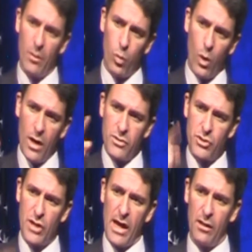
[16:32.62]
had one
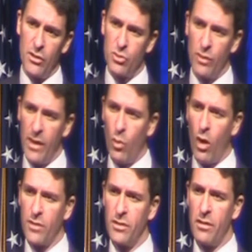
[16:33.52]
challenge when they
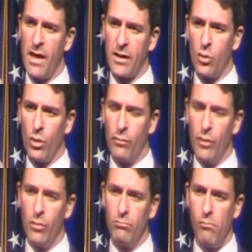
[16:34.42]
walked into that
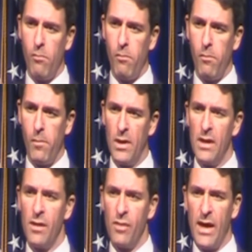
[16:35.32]
courtroom.
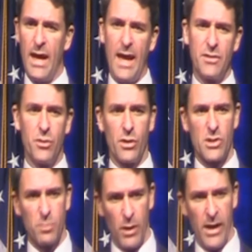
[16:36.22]
They had to
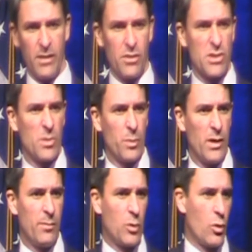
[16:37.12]
explain to the
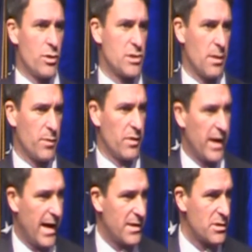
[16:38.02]
Supreme Court something
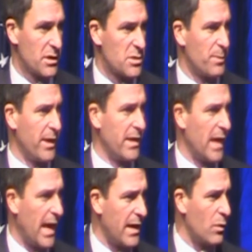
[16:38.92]
they hadn't explained
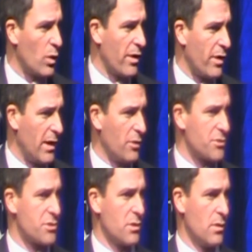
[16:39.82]
anywhere
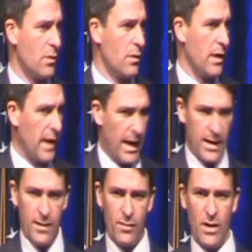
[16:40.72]
else in
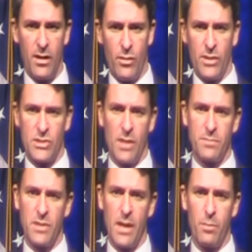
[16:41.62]
any of the hearings up
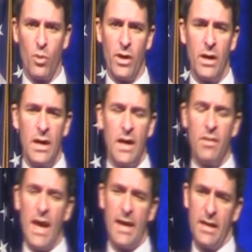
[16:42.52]
to that point.
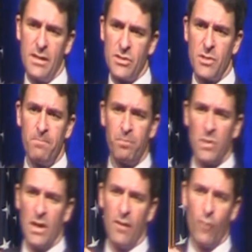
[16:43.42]
And that is
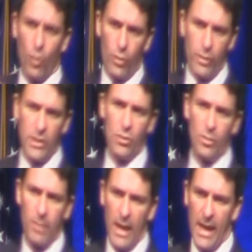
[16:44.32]
if ordering you
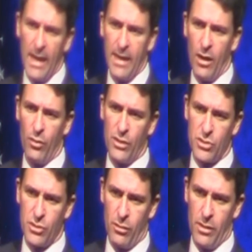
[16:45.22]
to buy health
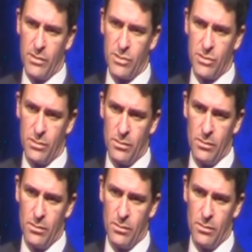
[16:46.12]
insurance